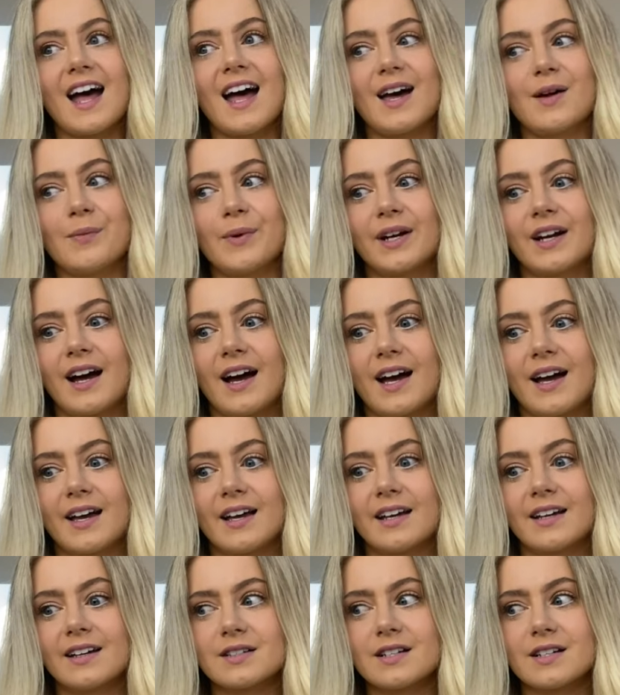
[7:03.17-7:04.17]
And when
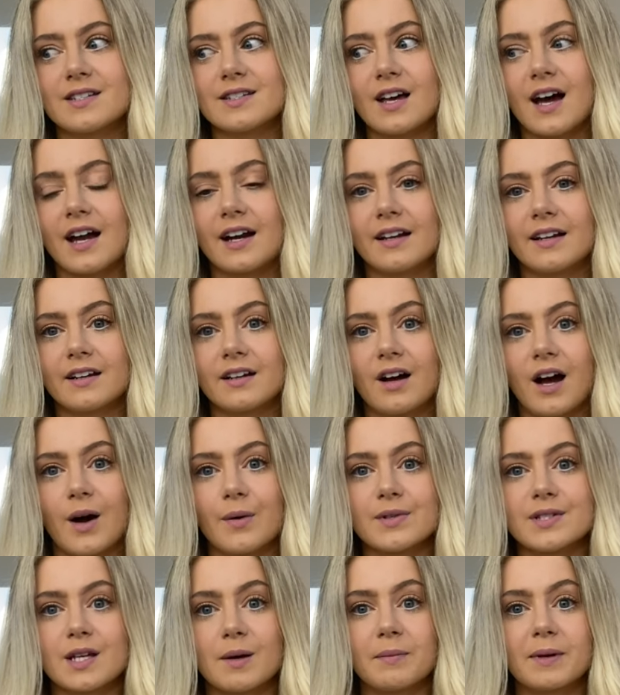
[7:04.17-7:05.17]
I decided I
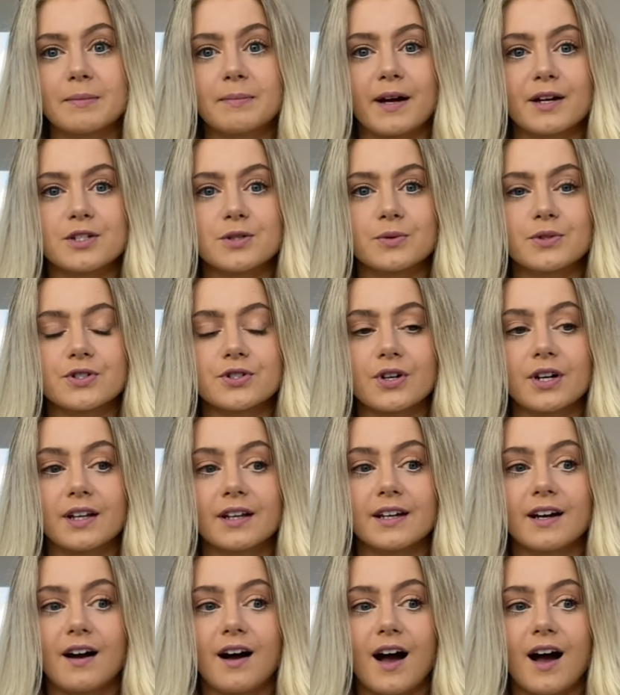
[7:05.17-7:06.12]
was coming back to Australia,